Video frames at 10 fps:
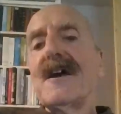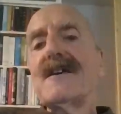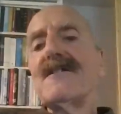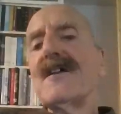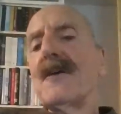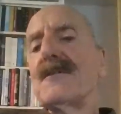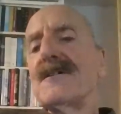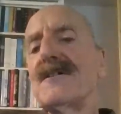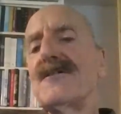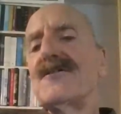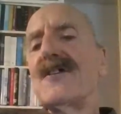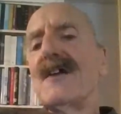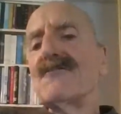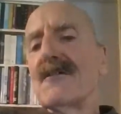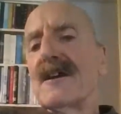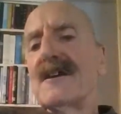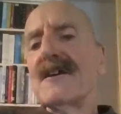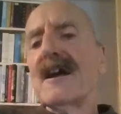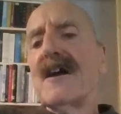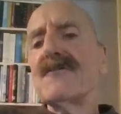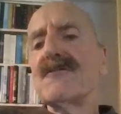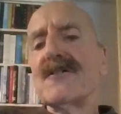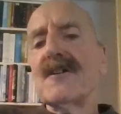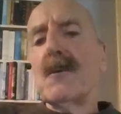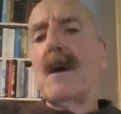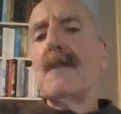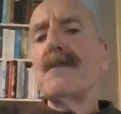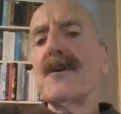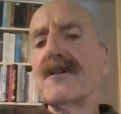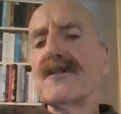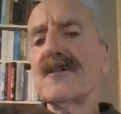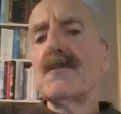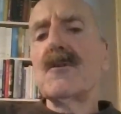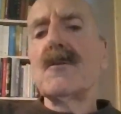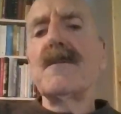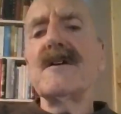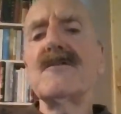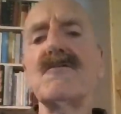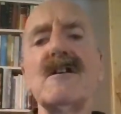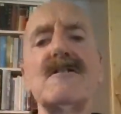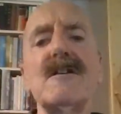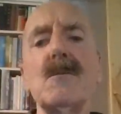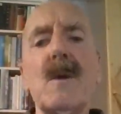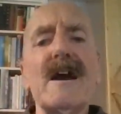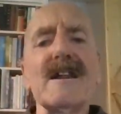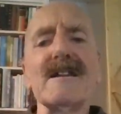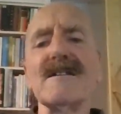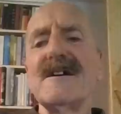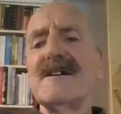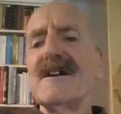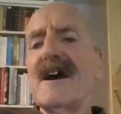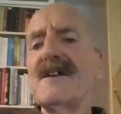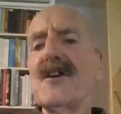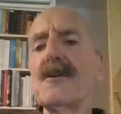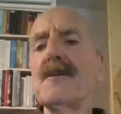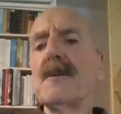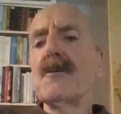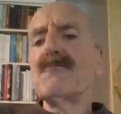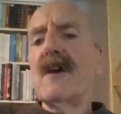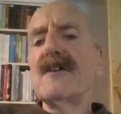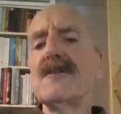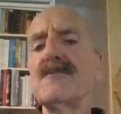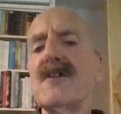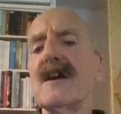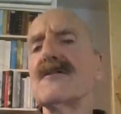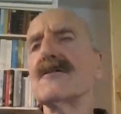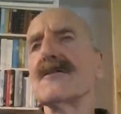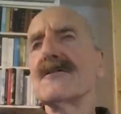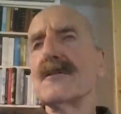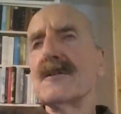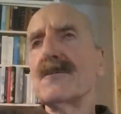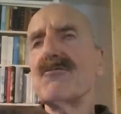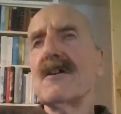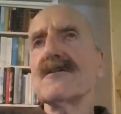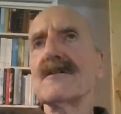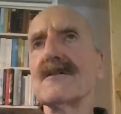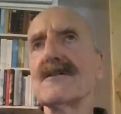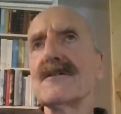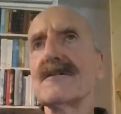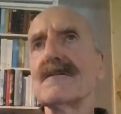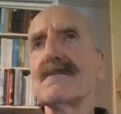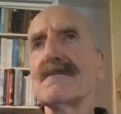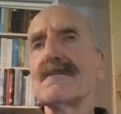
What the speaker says: That is how it is generally in the countryside. One person will be treated well, and nobody will raise objections to his presence.